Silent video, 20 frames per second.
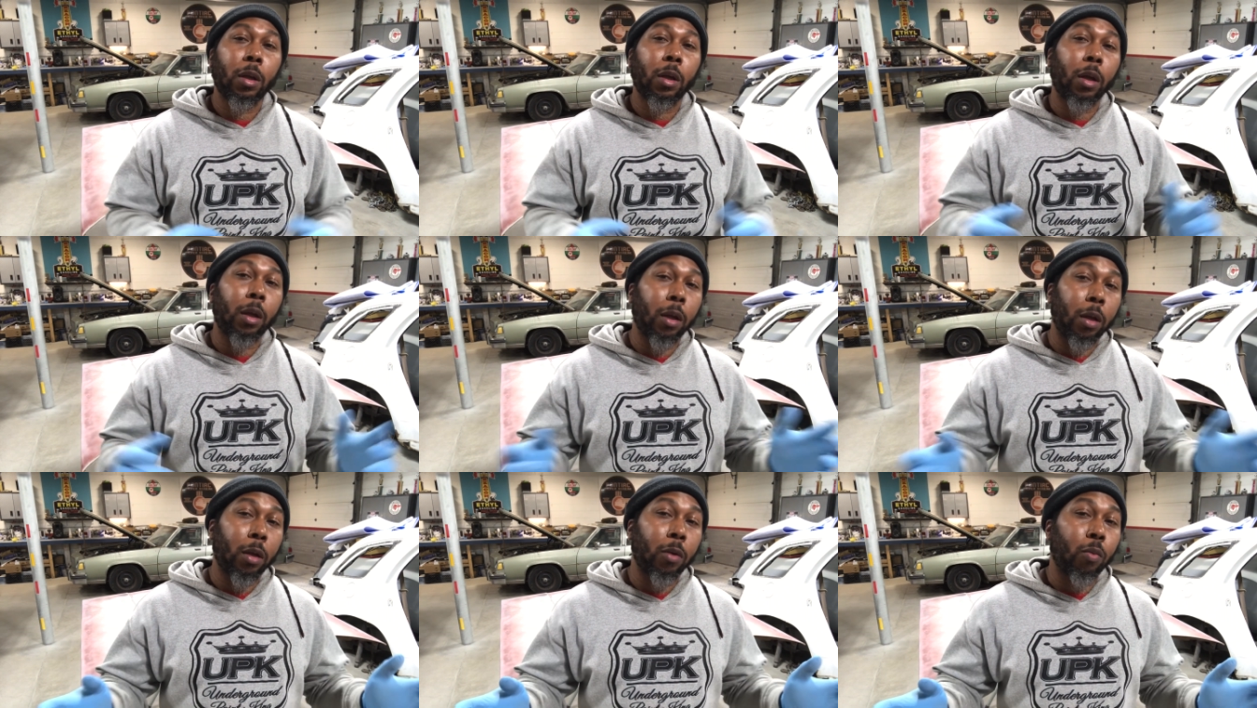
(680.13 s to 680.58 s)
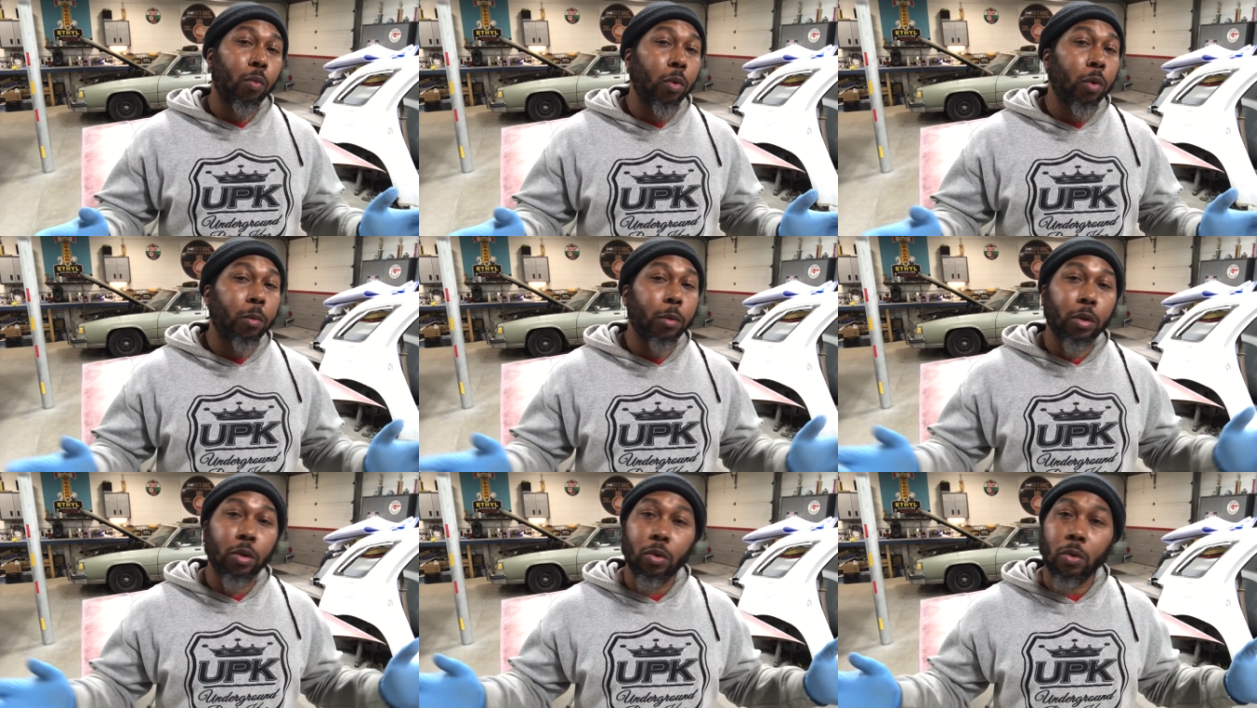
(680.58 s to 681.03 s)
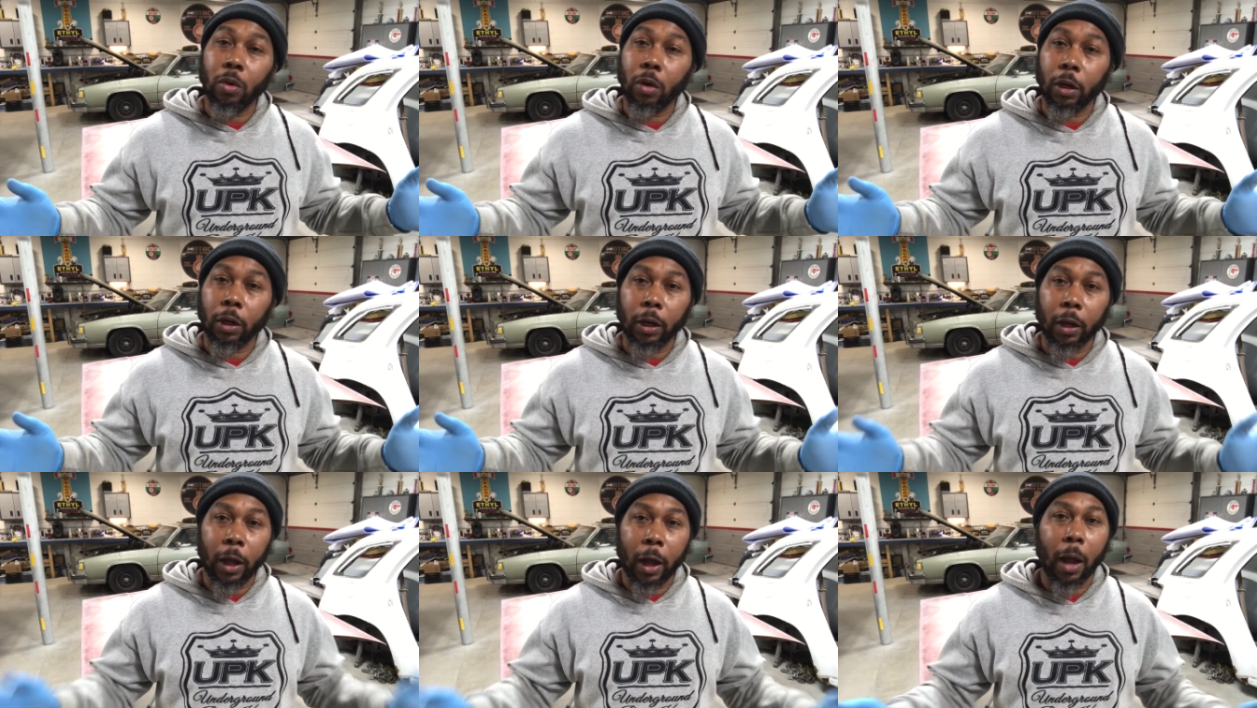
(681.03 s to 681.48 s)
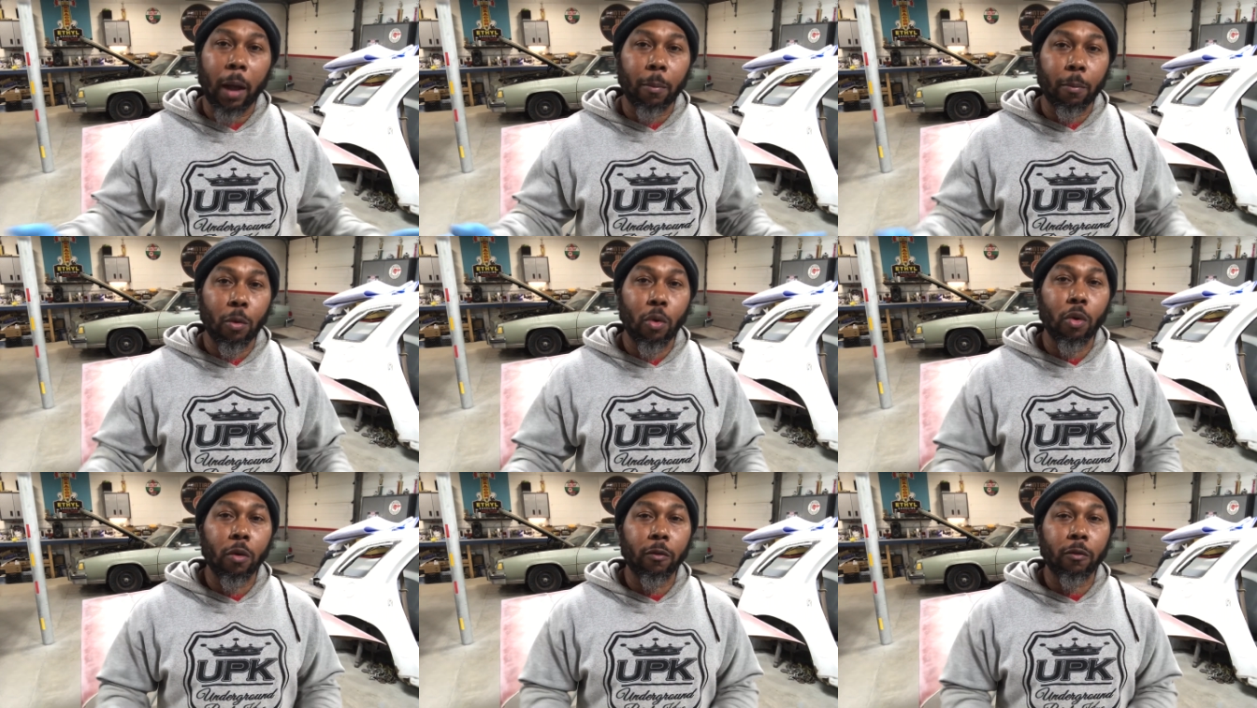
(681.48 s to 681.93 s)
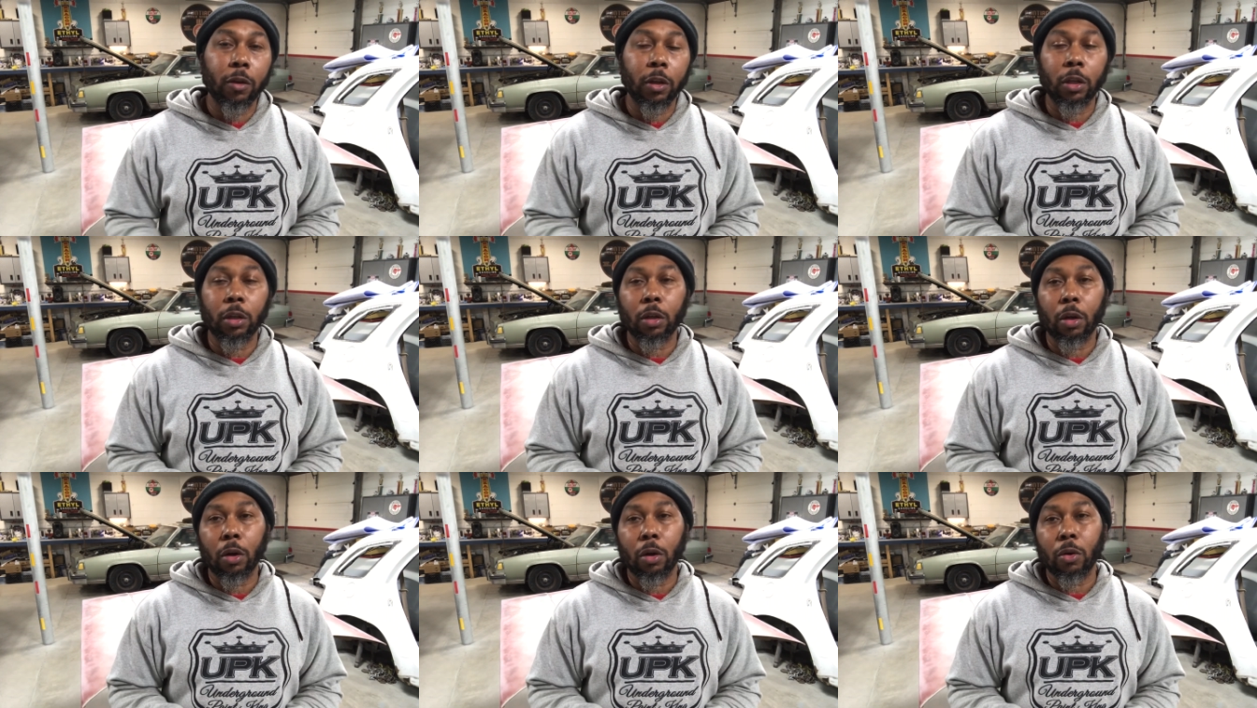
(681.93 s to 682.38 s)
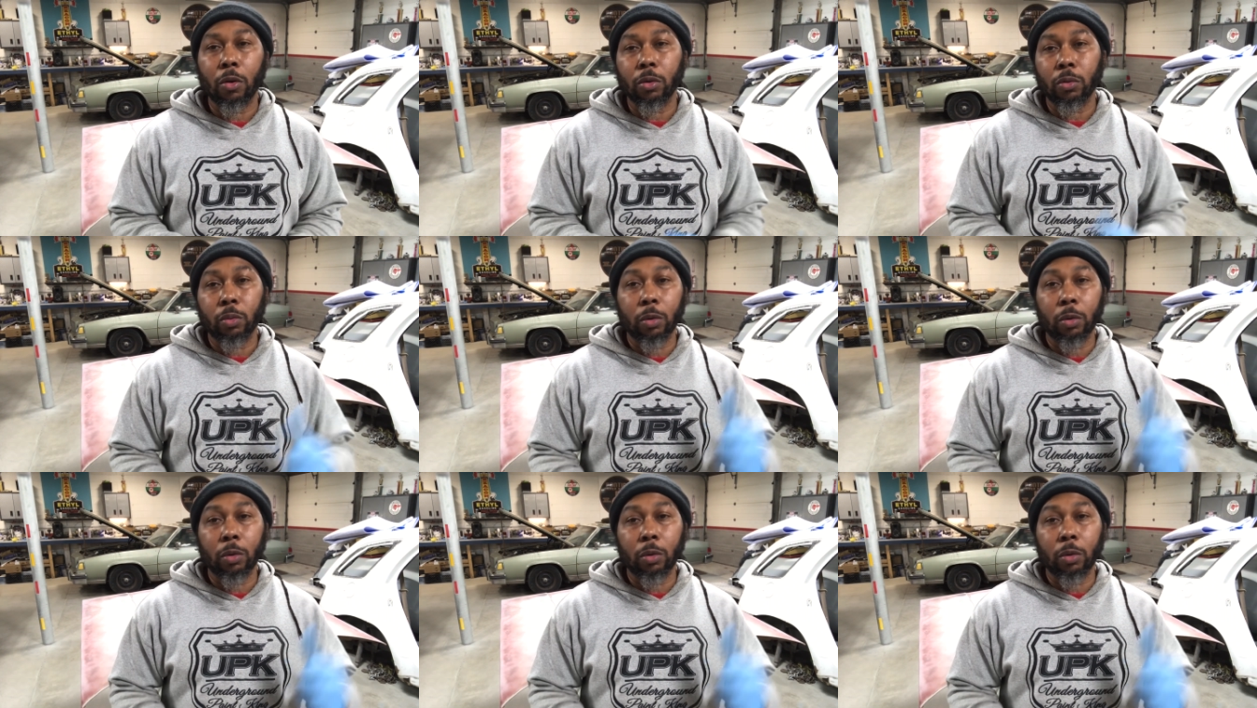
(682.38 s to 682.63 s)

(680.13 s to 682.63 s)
and we'll be doing a lot more videos.